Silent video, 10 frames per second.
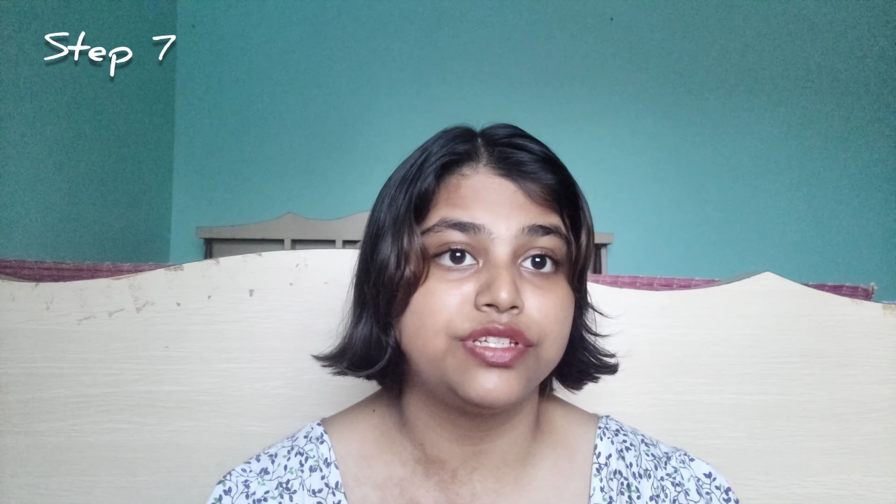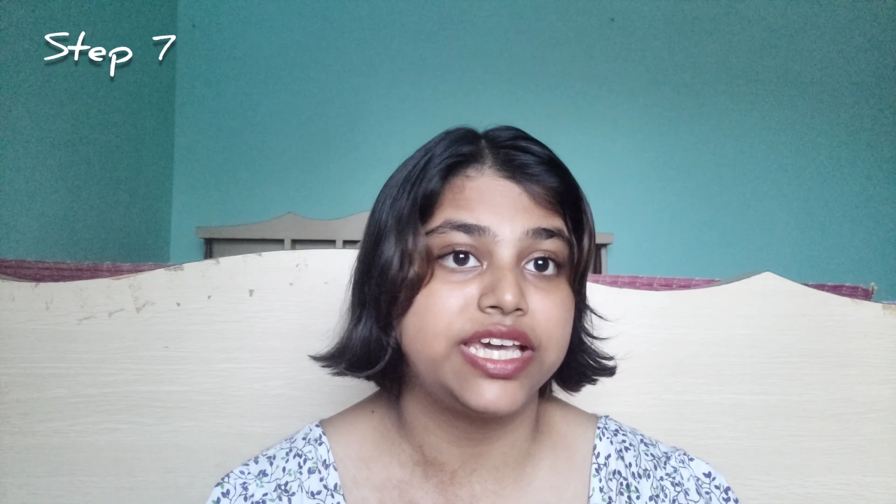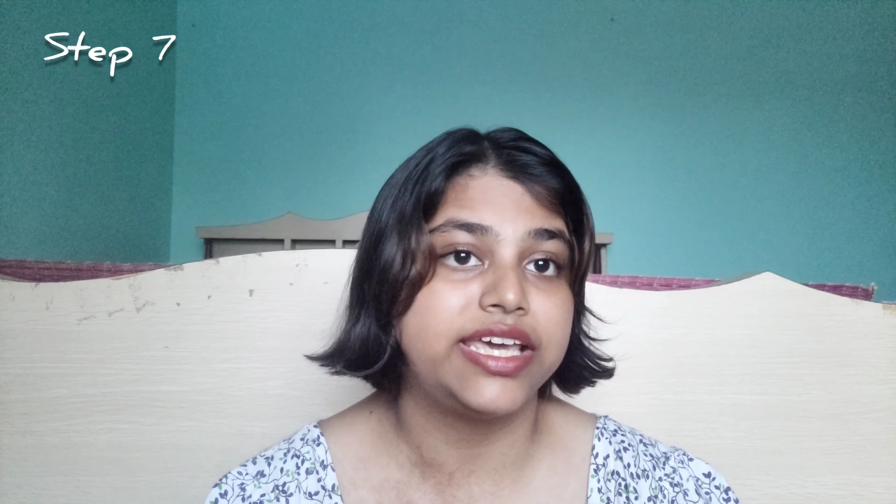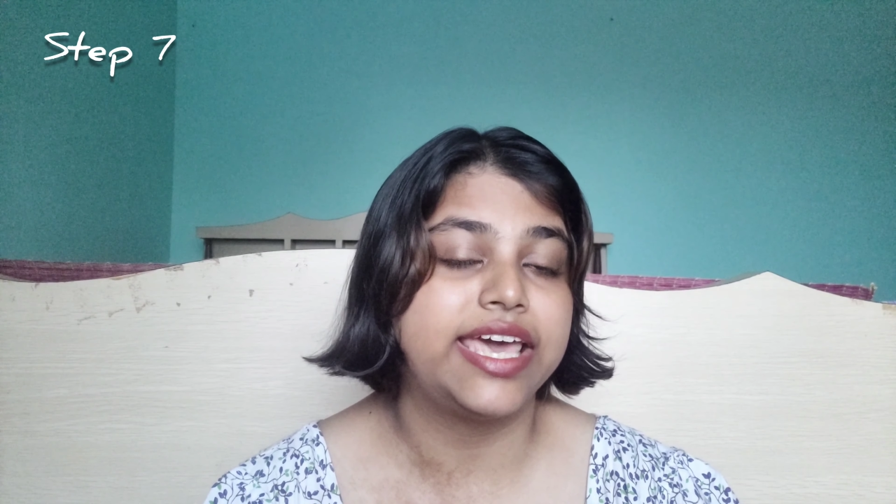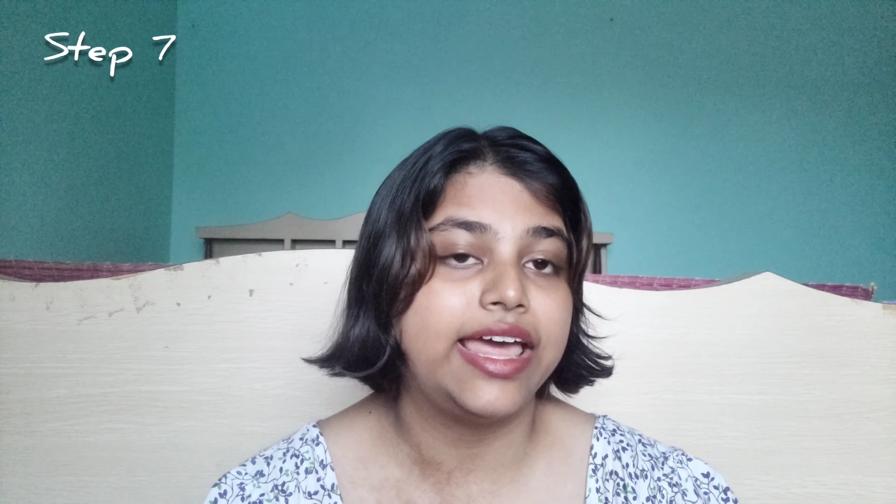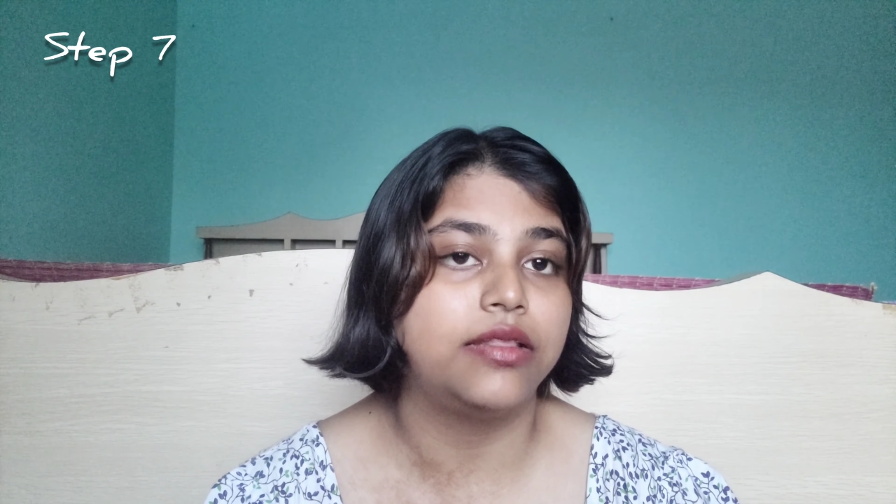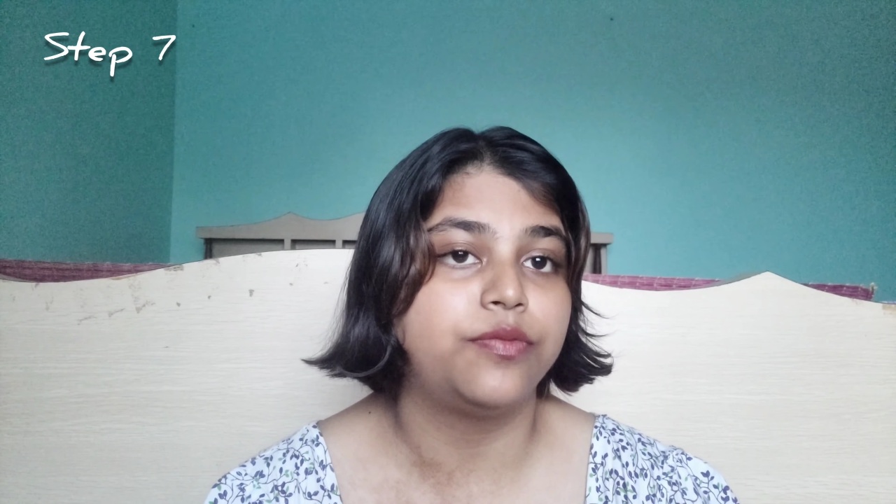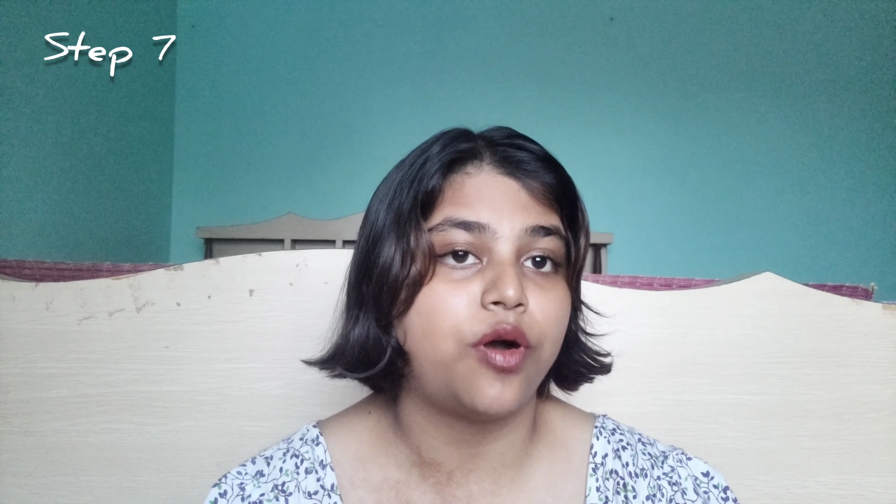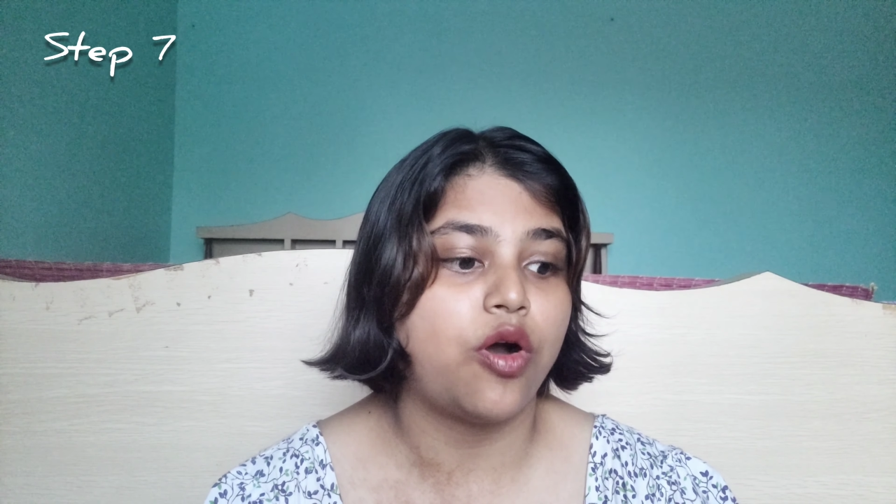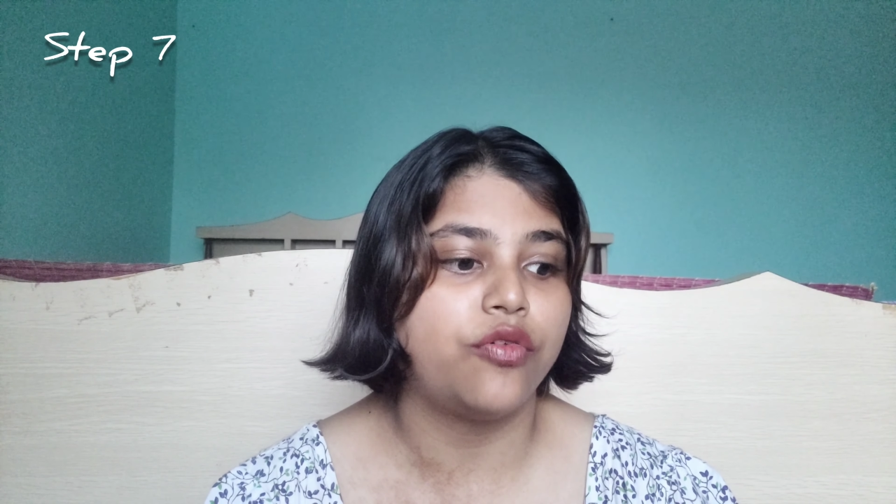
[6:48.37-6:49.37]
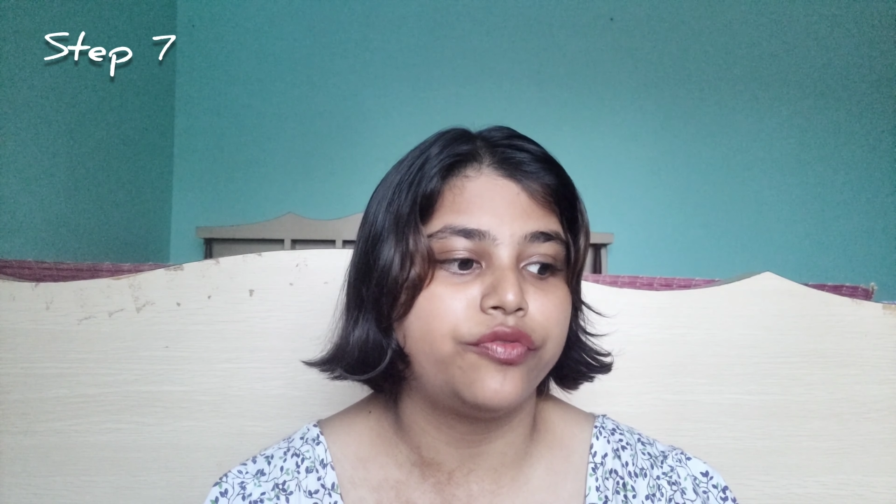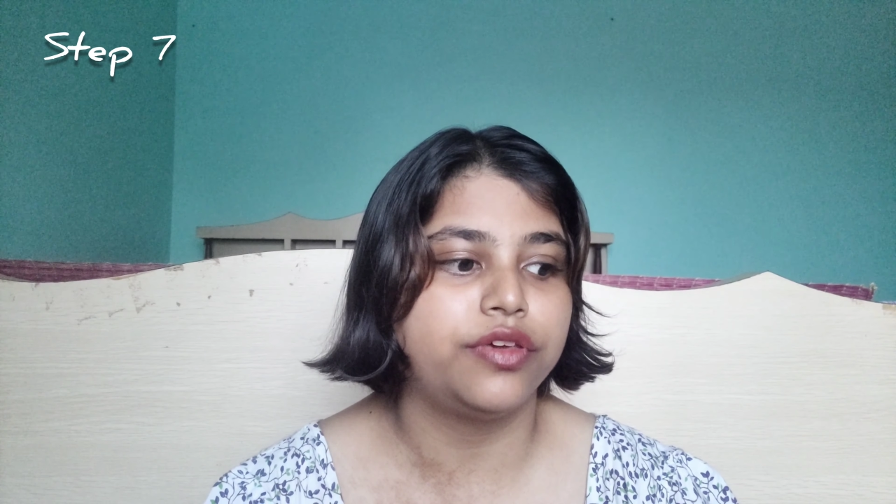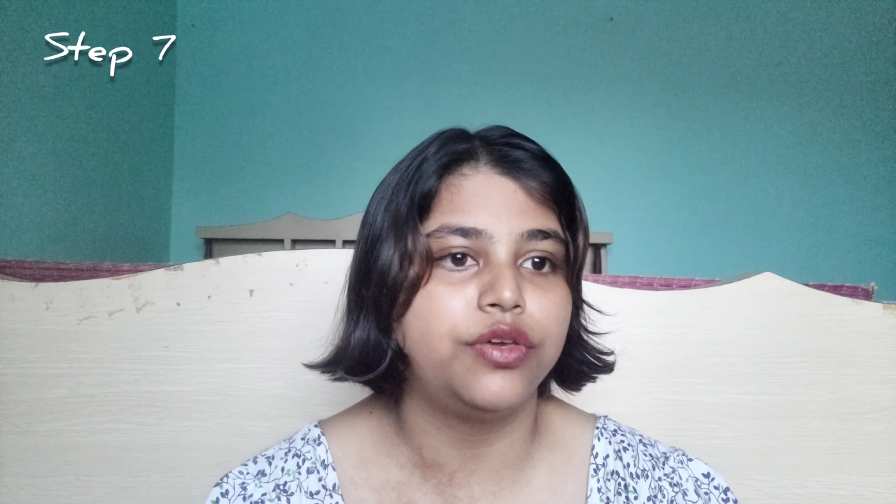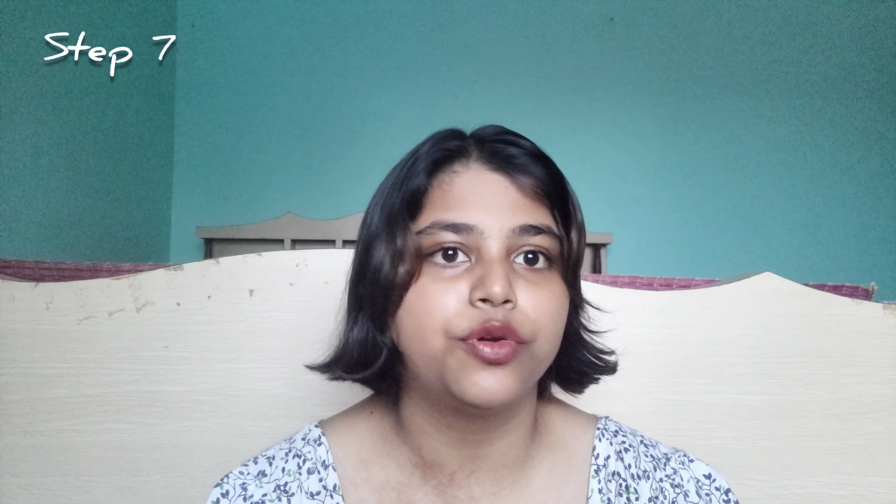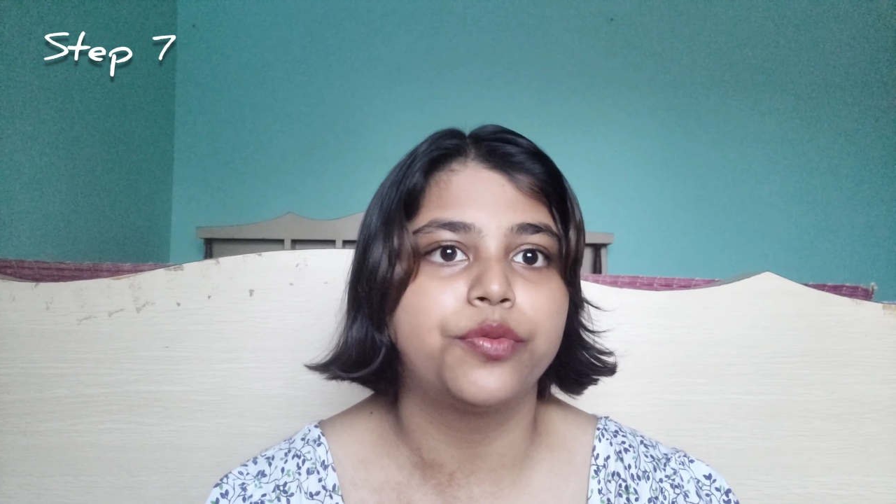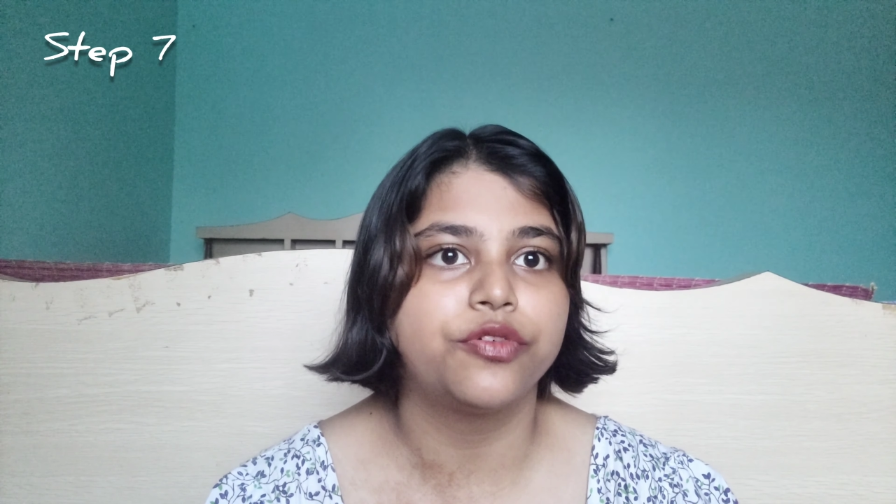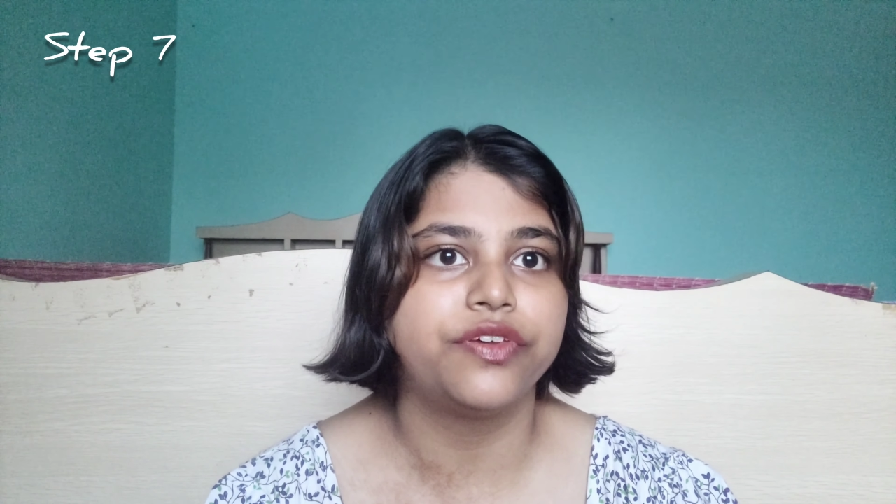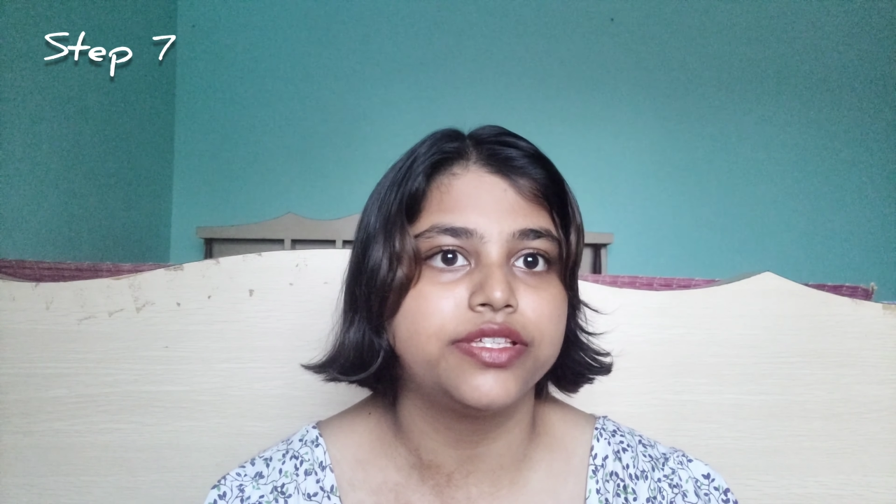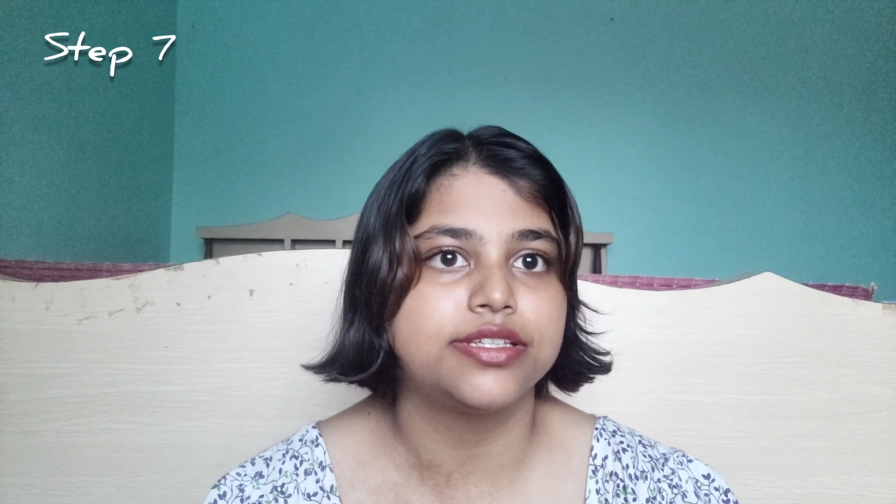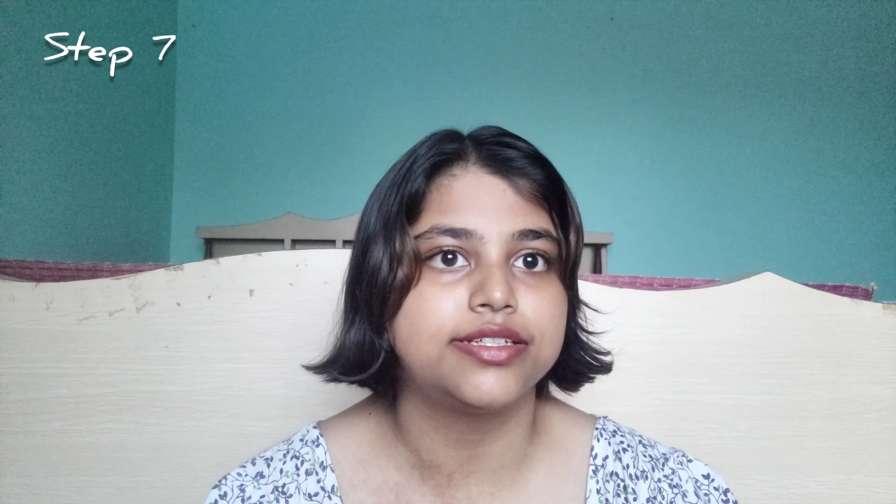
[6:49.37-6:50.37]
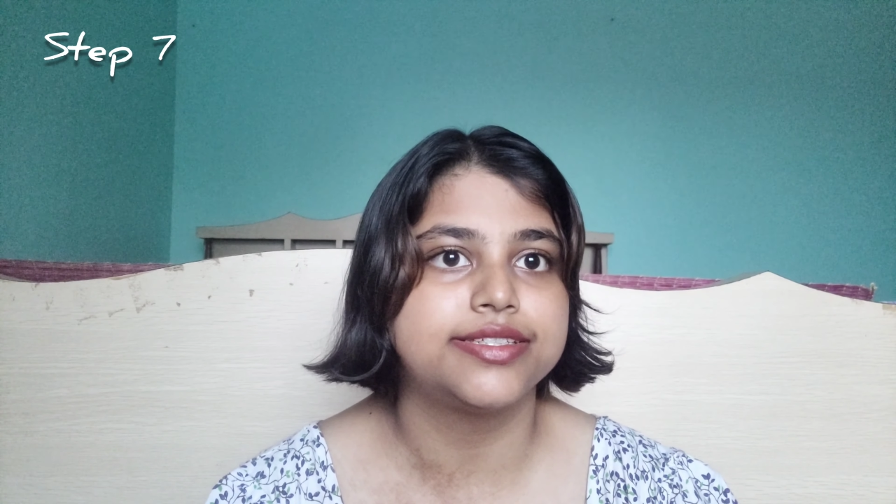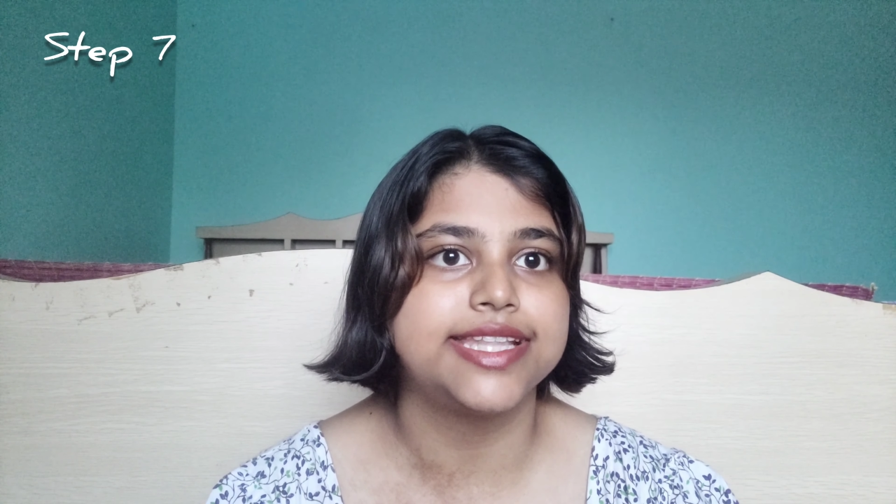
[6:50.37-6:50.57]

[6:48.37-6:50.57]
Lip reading: take help of your professors,